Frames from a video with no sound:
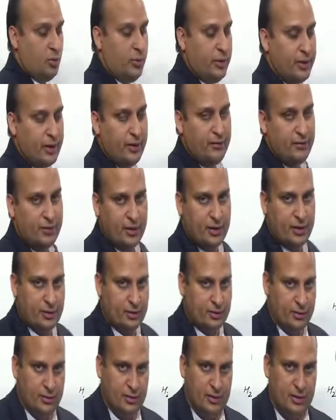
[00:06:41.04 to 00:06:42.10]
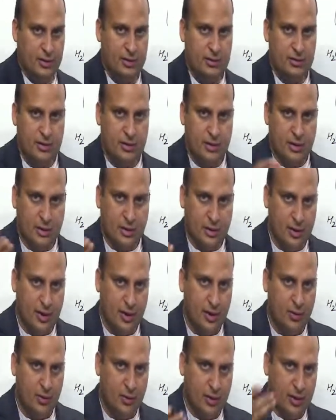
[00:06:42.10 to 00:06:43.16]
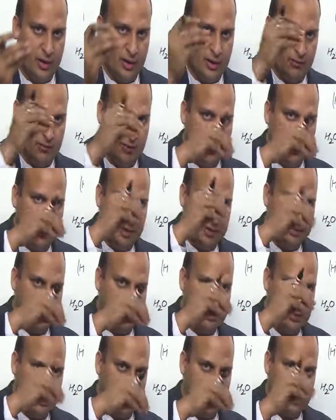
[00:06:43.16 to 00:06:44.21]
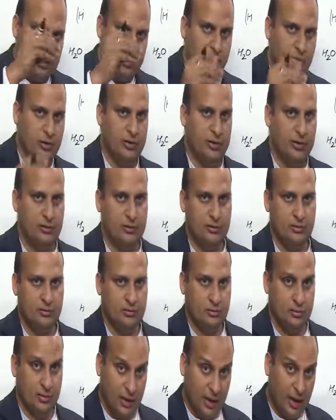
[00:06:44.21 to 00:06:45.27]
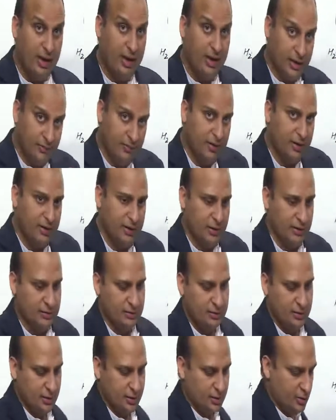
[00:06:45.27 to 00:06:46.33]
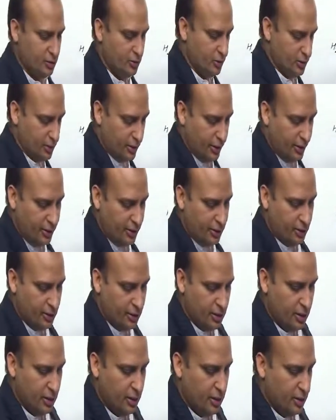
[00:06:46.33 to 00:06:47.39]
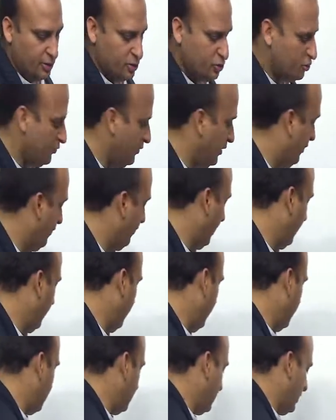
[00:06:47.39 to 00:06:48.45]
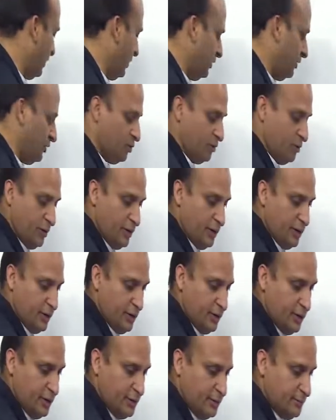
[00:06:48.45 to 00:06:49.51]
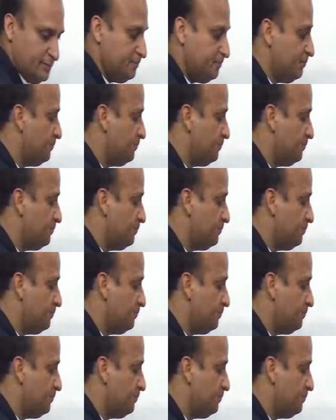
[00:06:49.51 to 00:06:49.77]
Now what I have done is, now I have added HCl into it. I have added HCl into it, right? So when I have added HCl into it,